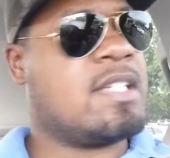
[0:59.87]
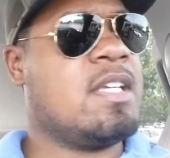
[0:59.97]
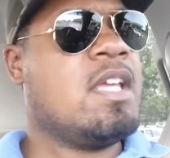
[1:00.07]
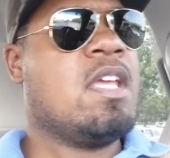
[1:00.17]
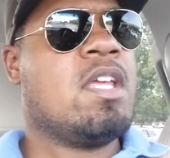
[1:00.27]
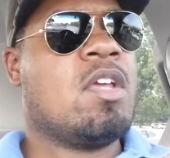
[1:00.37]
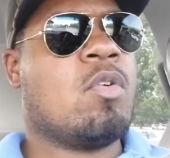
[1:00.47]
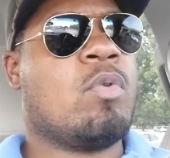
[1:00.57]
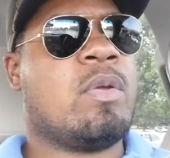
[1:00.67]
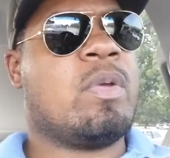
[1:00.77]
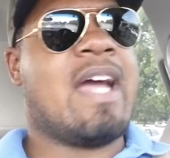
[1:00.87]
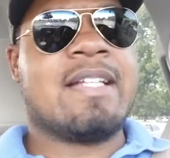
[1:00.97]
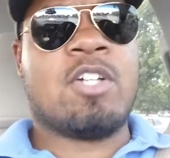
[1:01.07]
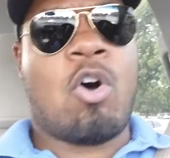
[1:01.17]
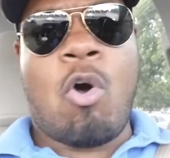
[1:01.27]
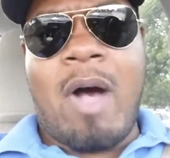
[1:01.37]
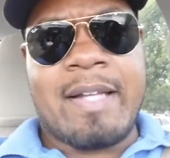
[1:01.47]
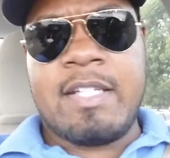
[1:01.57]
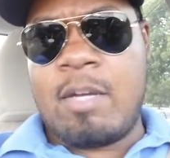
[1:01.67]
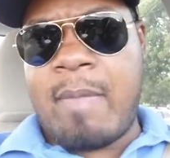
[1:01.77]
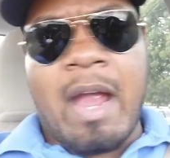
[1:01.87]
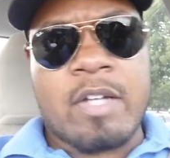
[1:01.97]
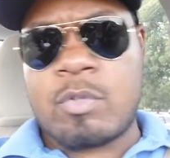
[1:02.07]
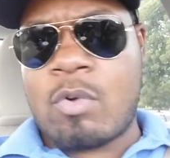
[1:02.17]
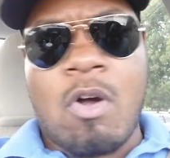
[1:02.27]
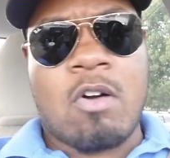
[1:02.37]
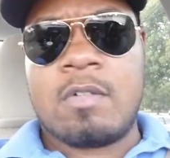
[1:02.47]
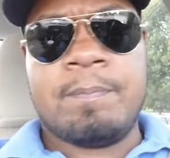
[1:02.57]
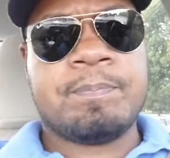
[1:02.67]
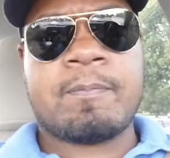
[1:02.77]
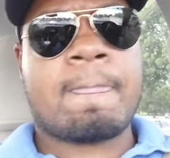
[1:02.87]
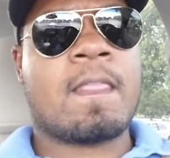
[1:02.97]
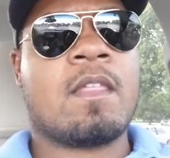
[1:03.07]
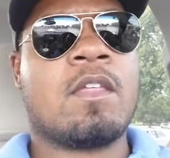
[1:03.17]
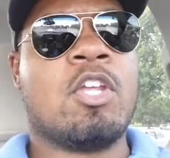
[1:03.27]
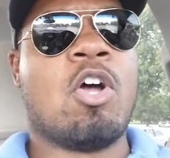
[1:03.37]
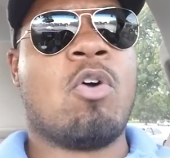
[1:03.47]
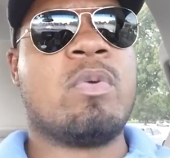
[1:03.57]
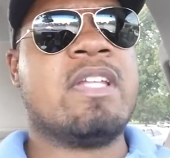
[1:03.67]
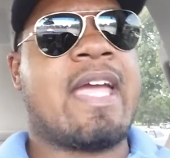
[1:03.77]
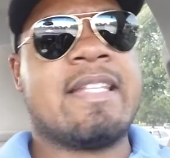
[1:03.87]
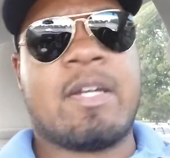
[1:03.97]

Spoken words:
See, we got the whole idea of marriage wrong. We look at